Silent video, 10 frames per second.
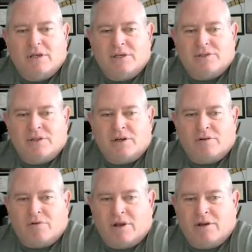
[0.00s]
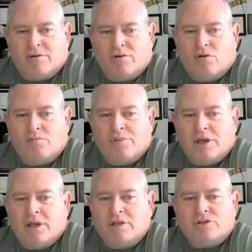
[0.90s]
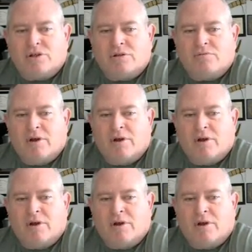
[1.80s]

is done right here on the home page.